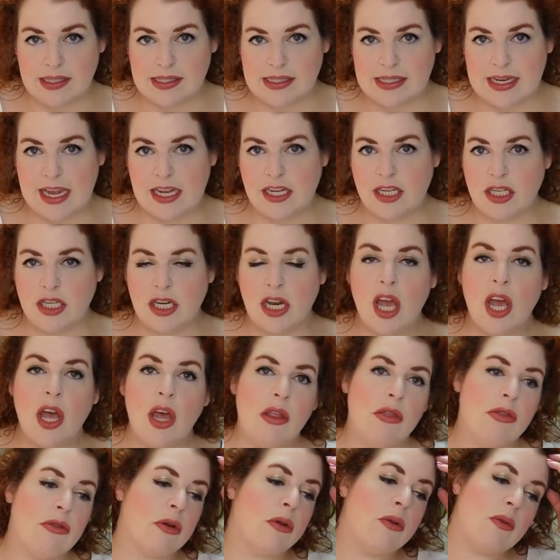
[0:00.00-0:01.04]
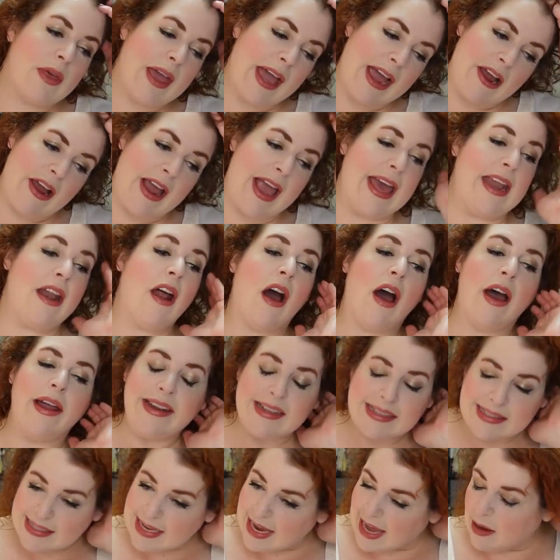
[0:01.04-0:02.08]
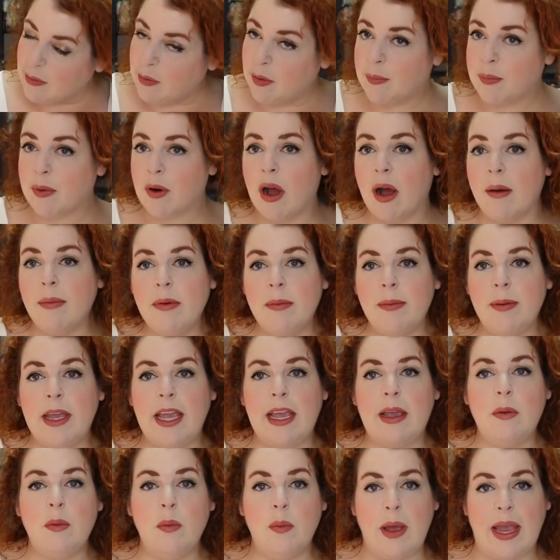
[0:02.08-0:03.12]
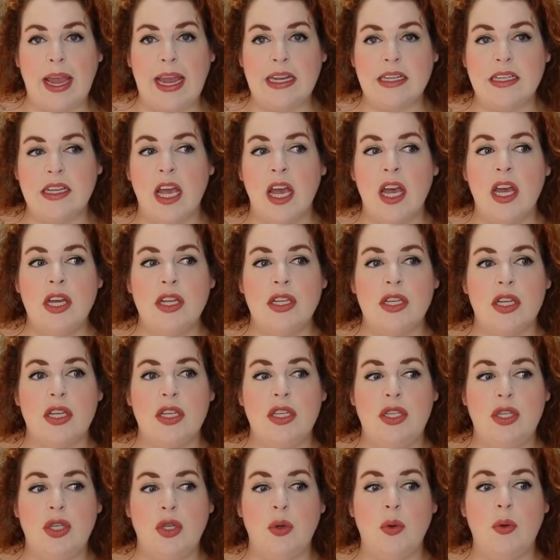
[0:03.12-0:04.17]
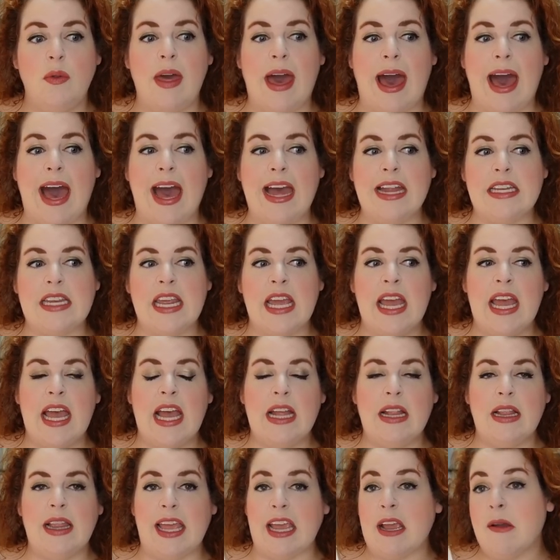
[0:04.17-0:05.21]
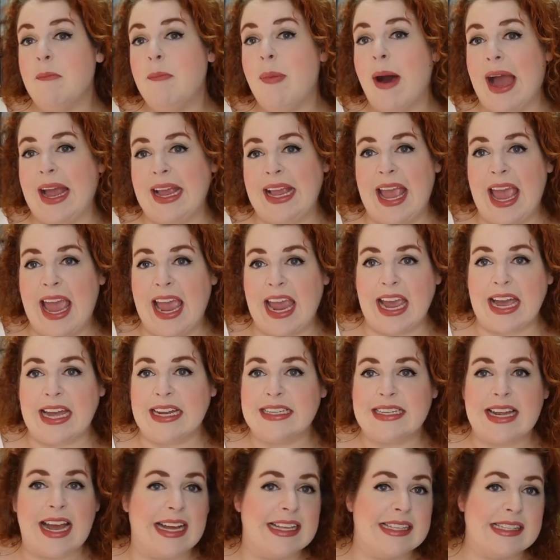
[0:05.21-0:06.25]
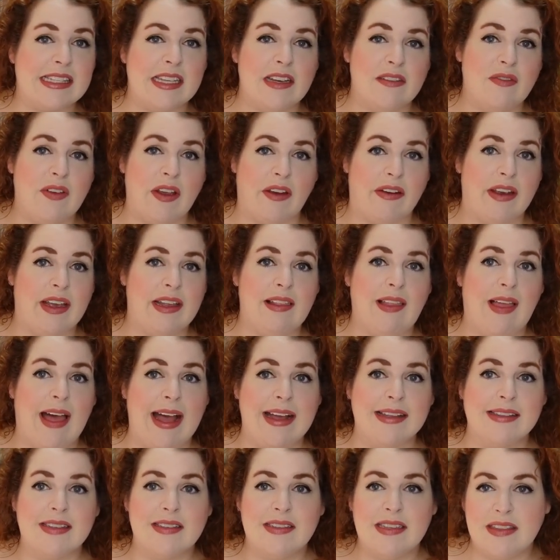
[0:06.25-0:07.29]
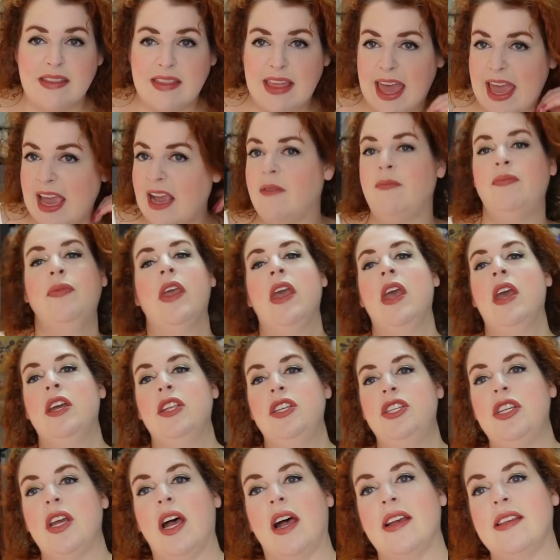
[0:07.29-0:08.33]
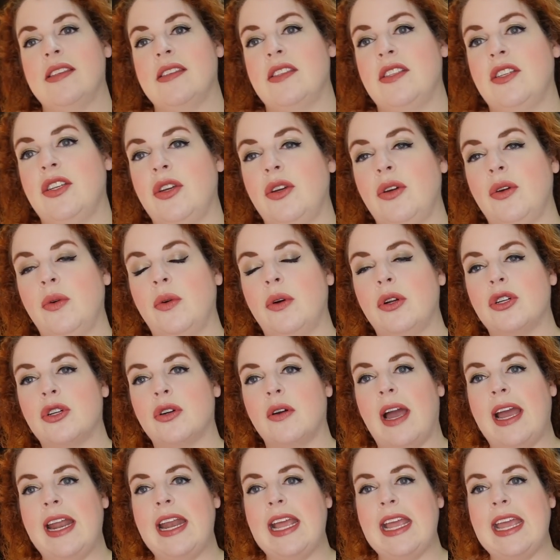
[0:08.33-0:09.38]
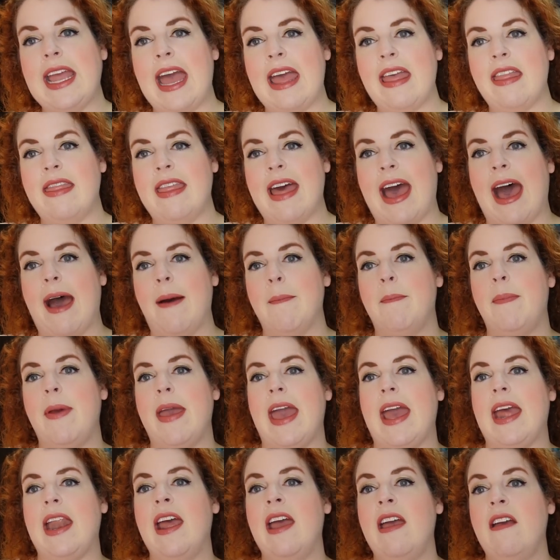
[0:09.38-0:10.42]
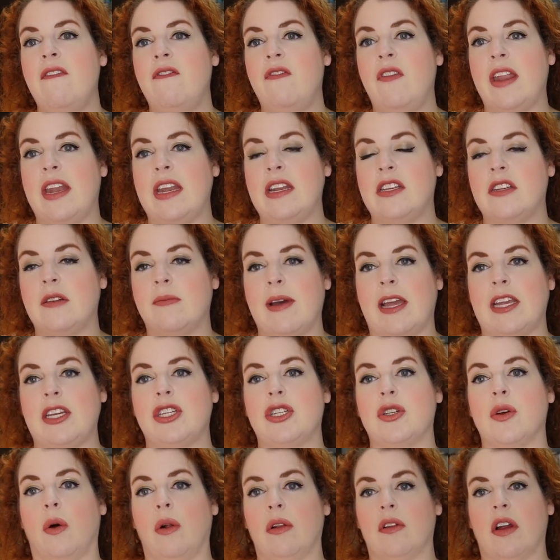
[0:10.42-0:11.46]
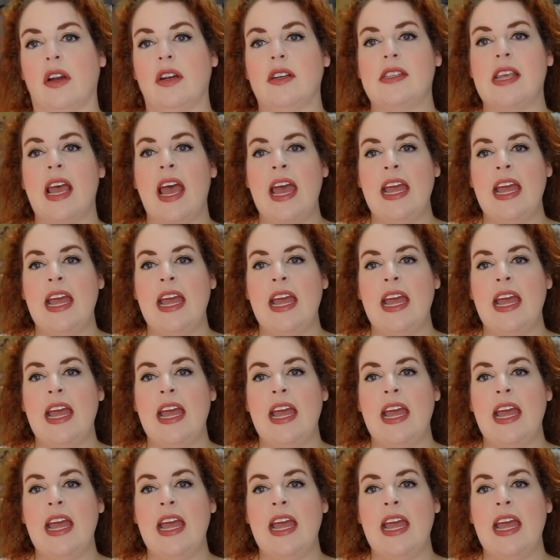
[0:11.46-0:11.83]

stitch through there. And honestly, I will probably wait to do that like by hand as the very last thing, just to try to get that bit fitted to my shoulders.